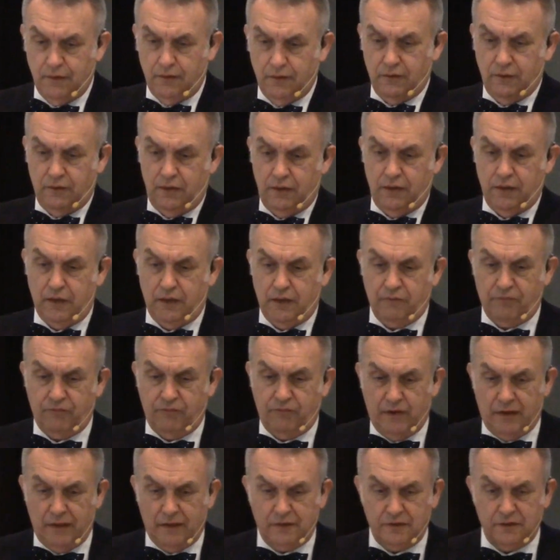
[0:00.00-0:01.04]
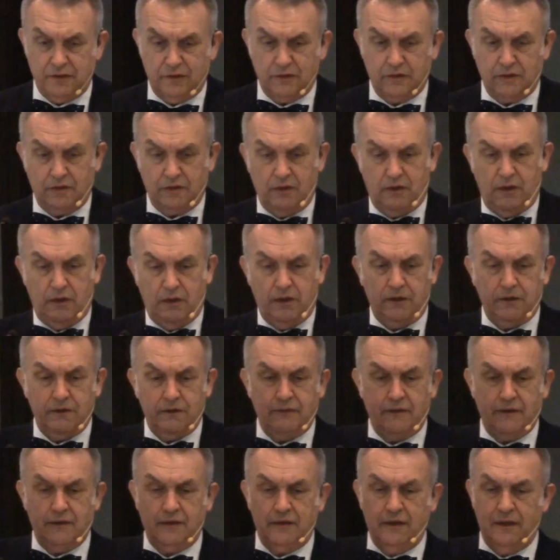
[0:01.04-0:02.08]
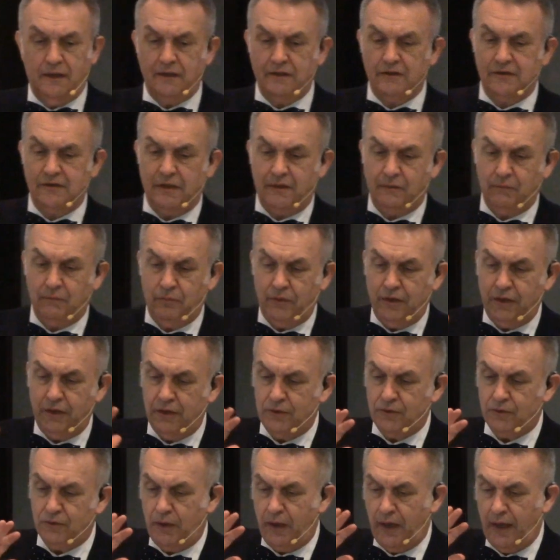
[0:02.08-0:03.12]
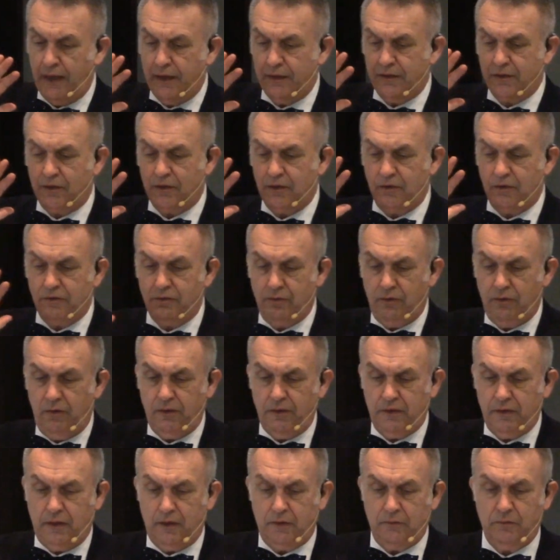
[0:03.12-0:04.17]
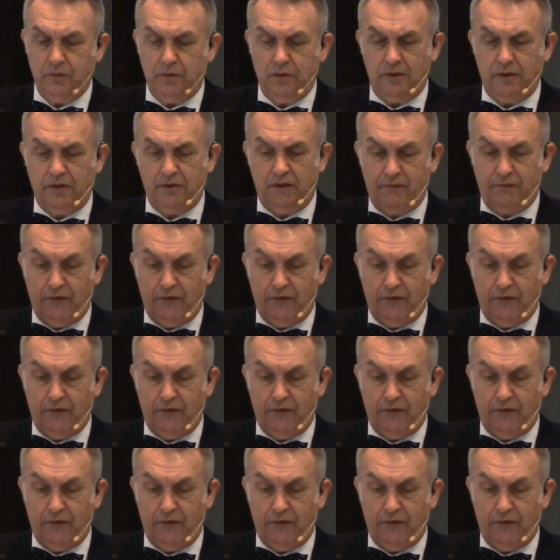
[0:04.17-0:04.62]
And all our failure and all of the things that we try to control in our world,